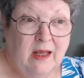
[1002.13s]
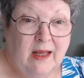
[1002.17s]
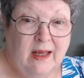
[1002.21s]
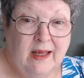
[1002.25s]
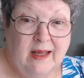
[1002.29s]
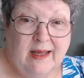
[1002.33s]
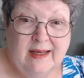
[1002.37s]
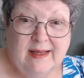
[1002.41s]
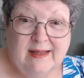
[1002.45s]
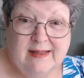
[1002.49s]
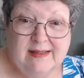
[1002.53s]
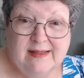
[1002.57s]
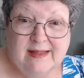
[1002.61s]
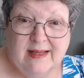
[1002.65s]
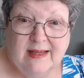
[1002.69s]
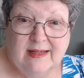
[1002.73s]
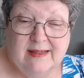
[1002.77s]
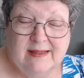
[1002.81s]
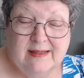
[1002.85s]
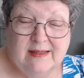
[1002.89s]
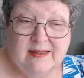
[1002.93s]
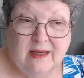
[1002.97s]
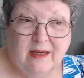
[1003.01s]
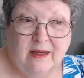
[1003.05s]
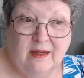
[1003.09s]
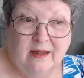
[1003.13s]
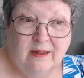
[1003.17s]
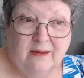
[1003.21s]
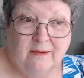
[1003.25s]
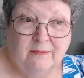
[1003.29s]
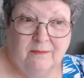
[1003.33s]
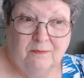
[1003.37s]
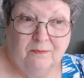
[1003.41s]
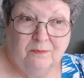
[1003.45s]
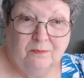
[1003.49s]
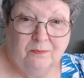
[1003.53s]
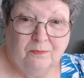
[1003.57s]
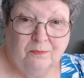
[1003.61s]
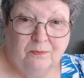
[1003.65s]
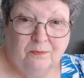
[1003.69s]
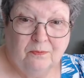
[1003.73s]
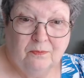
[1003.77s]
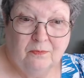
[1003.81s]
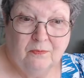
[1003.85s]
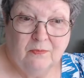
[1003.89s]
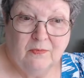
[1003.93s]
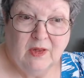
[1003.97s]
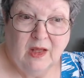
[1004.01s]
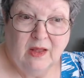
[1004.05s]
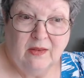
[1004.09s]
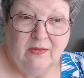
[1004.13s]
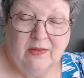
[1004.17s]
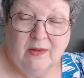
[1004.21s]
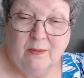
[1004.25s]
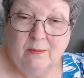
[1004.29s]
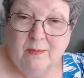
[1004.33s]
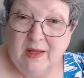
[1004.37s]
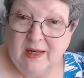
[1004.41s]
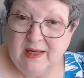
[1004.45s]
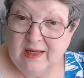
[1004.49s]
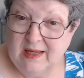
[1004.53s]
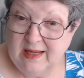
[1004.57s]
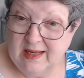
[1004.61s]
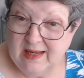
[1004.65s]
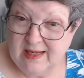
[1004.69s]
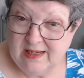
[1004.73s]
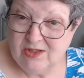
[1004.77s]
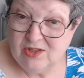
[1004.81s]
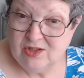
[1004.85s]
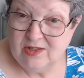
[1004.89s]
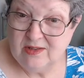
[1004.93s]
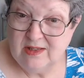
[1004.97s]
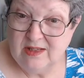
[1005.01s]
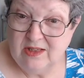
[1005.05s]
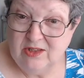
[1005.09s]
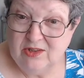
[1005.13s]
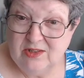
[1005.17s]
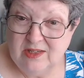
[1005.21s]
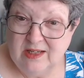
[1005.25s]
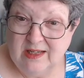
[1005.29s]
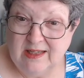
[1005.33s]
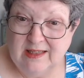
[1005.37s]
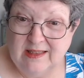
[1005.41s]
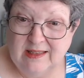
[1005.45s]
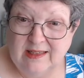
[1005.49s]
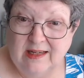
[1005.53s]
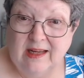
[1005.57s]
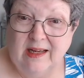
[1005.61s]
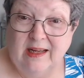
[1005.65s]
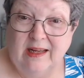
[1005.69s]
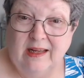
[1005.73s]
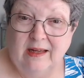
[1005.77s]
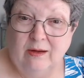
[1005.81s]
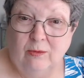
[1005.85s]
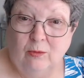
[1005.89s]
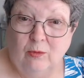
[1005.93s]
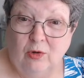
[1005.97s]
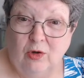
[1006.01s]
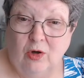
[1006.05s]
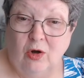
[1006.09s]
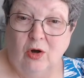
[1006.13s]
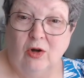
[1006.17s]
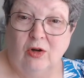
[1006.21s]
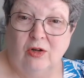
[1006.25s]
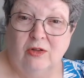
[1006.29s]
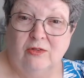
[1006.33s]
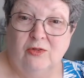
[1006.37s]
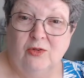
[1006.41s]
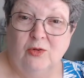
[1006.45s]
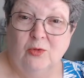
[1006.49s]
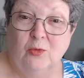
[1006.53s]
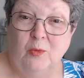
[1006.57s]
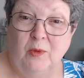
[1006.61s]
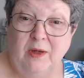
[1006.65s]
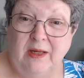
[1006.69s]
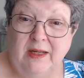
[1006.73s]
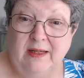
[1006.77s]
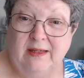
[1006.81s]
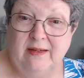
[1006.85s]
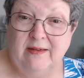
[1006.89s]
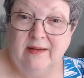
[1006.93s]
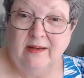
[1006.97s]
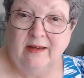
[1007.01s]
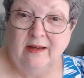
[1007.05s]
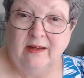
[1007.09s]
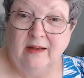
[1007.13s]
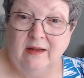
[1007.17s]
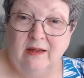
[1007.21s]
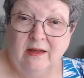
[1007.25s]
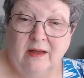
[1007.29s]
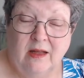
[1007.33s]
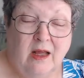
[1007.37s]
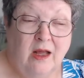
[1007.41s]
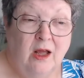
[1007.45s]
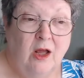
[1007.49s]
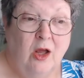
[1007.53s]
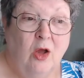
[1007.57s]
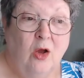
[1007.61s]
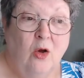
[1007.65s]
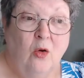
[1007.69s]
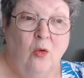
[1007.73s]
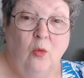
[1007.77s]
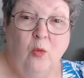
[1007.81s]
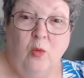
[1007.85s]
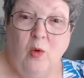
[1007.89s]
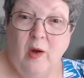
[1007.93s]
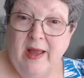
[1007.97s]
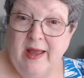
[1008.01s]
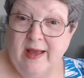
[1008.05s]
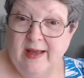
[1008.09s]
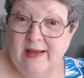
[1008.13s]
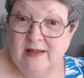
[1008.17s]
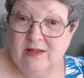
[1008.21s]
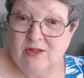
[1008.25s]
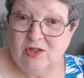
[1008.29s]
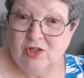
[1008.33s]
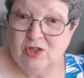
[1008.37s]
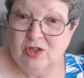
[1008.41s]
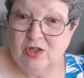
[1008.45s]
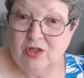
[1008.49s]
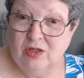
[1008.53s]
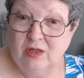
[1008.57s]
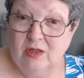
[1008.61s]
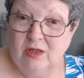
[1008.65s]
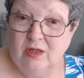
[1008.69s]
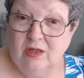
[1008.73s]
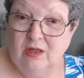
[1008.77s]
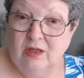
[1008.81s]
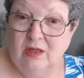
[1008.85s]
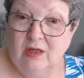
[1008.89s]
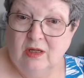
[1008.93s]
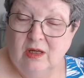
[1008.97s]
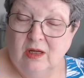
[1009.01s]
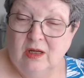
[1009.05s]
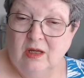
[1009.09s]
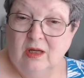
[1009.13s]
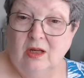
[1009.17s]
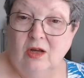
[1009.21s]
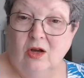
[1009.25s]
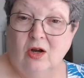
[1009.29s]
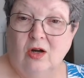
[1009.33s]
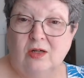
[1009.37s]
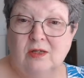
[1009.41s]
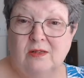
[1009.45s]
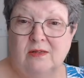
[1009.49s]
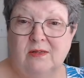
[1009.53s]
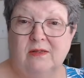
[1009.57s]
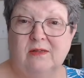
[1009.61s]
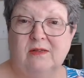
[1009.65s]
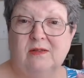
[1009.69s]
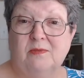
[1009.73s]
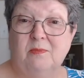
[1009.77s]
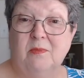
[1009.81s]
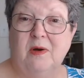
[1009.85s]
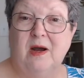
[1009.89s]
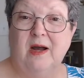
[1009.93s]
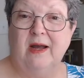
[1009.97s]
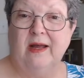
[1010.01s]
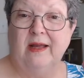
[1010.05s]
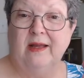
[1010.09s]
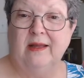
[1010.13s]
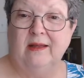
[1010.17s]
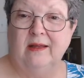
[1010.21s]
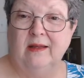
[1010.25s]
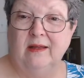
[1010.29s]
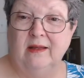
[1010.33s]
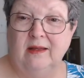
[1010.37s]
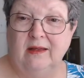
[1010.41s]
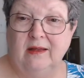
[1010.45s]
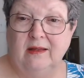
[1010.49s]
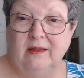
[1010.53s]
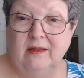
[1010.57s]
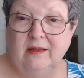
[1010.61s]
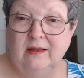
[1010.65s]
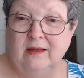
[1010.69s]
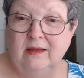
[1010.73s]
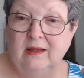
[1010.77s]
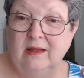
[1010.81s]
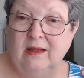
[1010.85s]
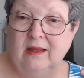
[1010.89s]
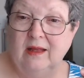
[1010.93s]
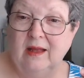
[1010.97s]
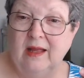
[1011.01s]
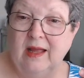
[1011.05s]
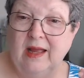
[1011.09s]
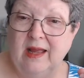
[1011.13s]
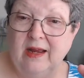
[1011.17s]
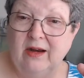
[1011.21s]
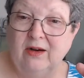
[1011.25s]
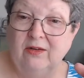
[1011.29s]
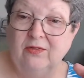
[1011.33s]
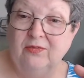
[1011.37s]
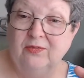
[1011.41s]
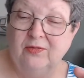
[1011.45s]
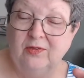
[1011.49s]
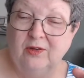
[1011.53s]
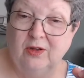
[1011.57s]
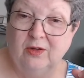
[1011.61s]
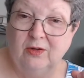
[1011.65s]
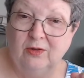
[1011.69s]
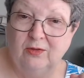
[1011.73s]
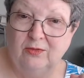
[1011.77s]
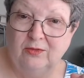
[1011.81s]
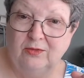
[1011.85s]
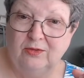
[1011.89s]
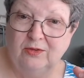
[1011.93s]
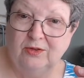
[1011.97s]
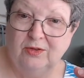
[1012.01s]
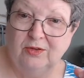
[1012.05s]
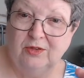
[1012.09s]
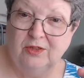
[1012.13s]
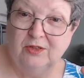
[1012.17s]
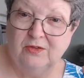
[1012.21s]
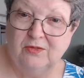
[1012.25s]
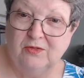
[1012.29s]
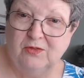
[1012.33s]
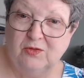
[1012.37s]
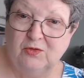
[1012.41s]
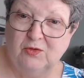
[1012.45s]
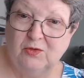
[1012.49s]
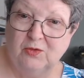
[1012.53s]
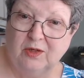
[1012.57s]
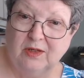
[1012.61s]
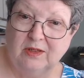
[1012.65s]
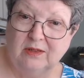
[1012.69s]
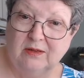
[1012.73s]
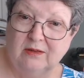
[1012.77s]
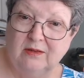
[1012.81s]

He said, um, The medication that you take at night will cause your wheezing, which causes my airflow to constrict.